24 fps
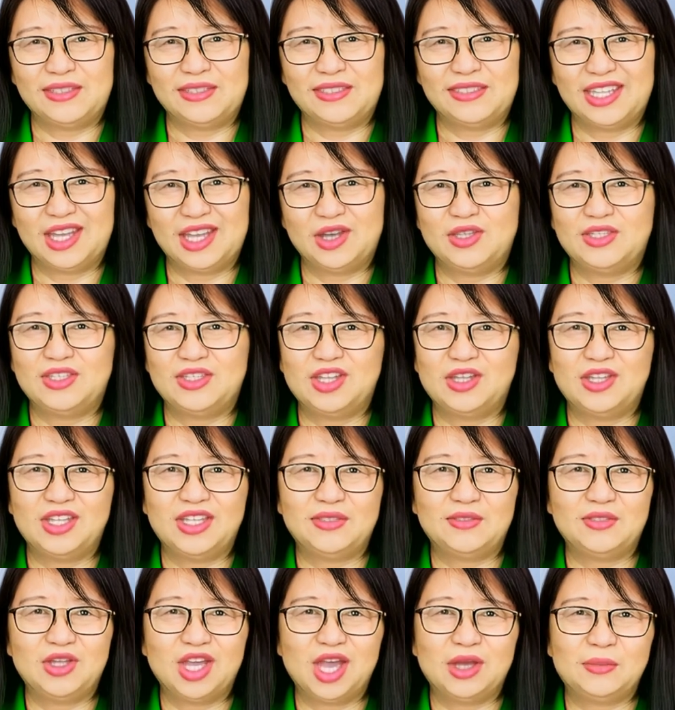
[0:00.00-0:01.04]

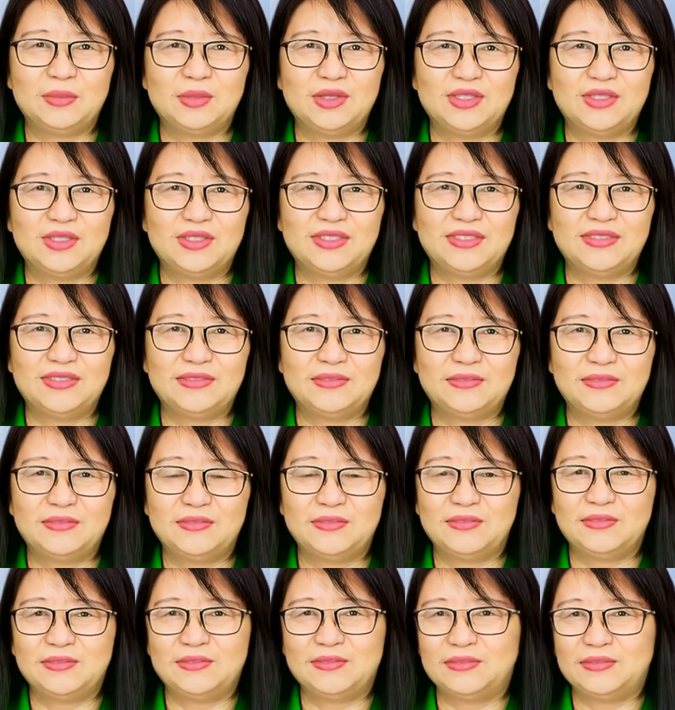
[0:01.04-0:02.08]
Secretary of Commerce.
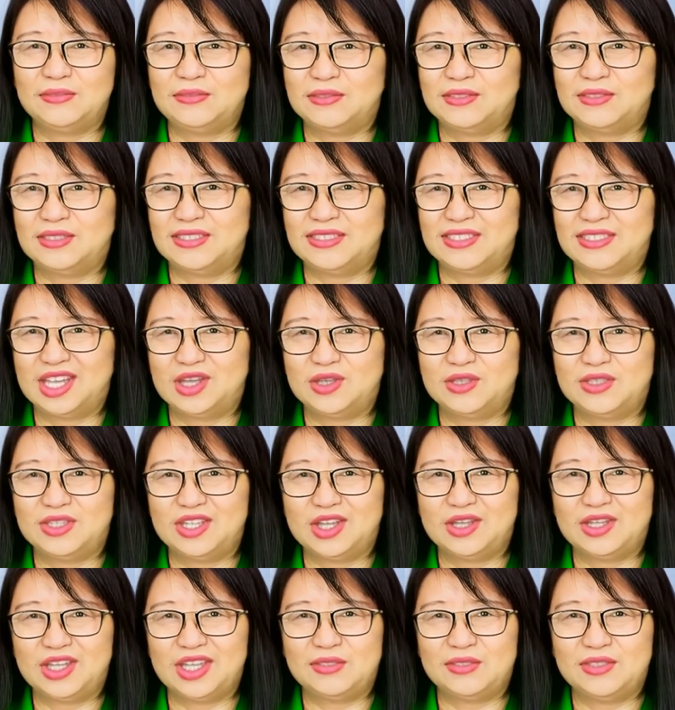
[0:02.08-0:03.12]

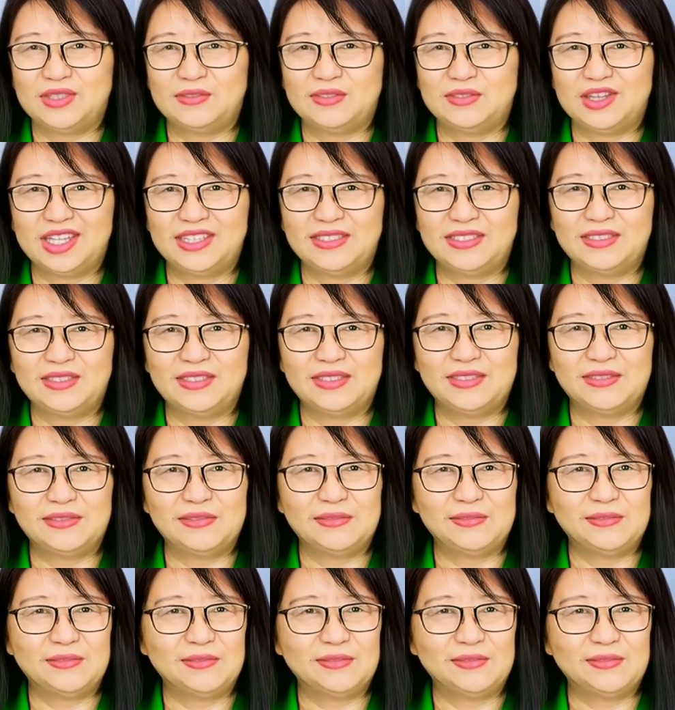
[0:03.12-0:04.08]
Secretary of Defense.